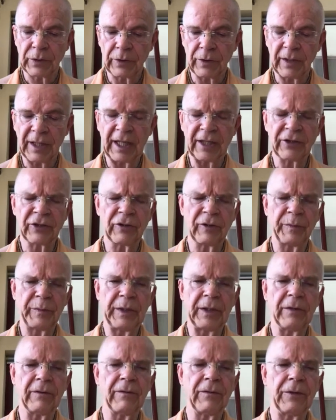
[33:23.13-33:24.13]
So that
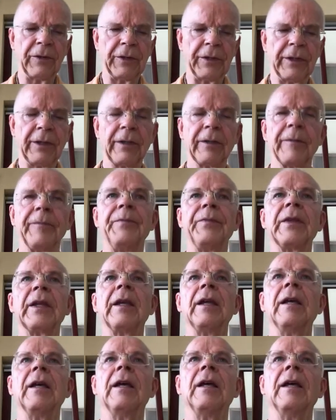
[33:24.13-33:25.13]
should be avoided.
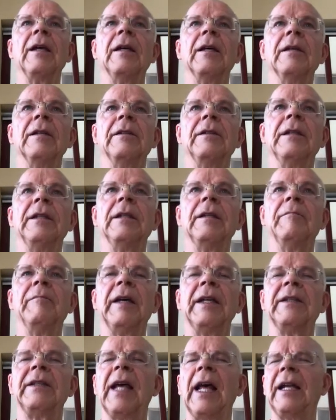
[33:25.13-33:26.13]

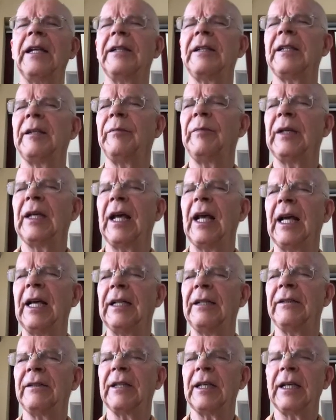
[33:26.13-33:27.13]
The mentality
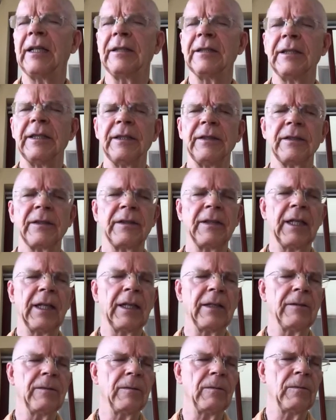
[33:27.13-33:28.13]
behind that
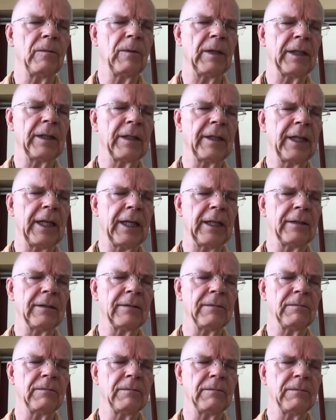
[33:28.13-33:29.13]
is that one
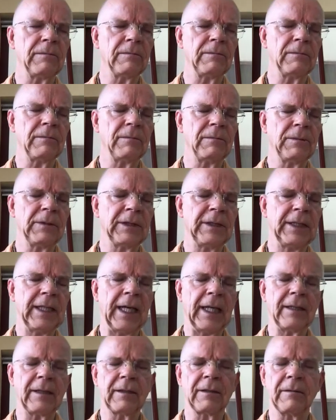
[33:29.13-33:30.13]
can
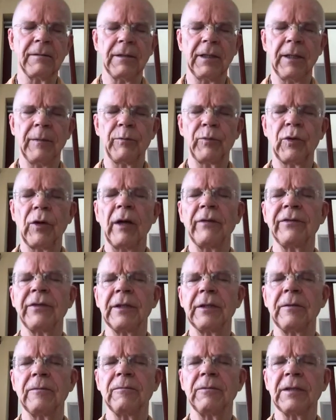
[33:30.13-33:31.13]
get a
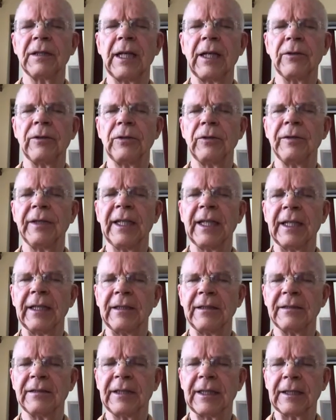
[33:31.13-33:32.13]
profit without
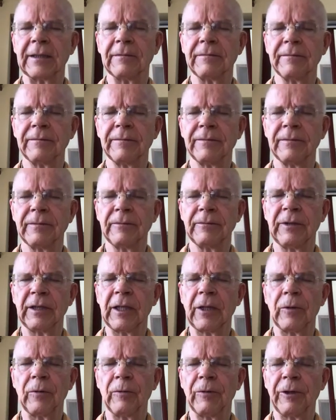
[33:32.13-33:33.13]
doing anything,
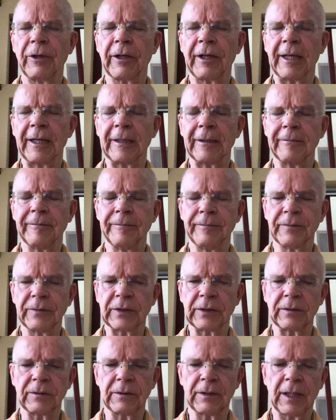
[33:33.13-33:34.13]
without working.
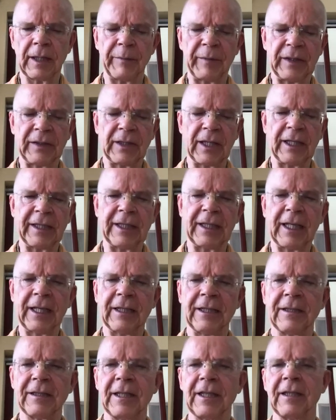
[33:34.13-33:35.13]
La
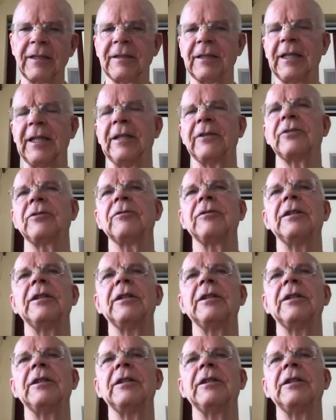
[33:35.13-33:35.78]
mentalidad detrás de